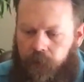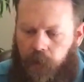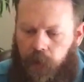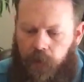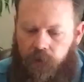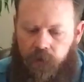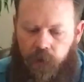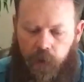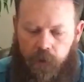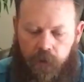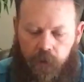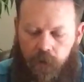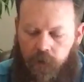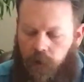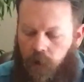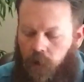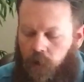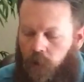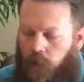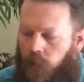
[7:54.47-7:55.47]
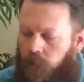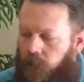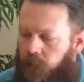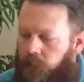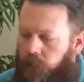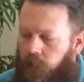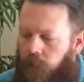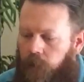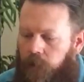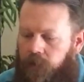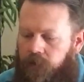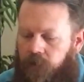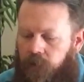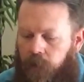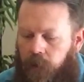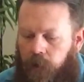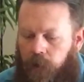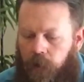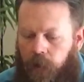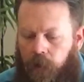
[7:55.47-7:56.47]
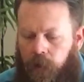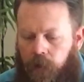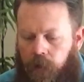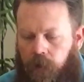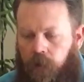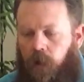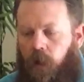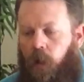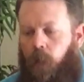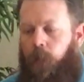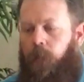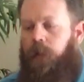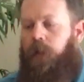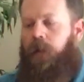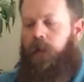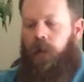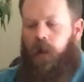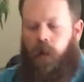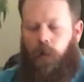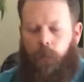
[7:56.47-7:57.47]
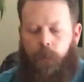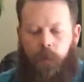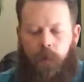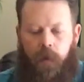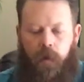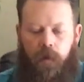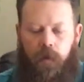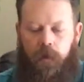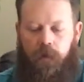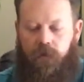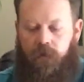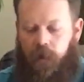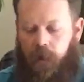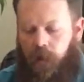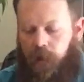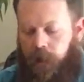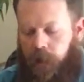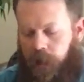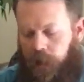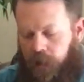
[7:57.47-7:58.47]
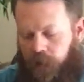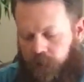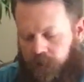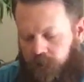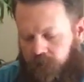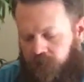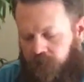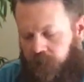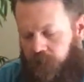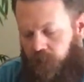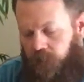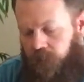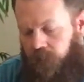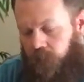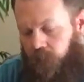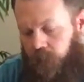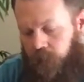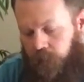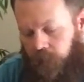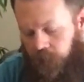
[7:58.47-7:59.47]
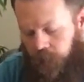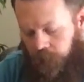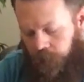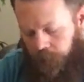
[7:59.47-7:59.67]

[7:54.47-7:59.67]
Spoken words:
It's got their logo on the front. You open it up, it's got a heck of a seal to it.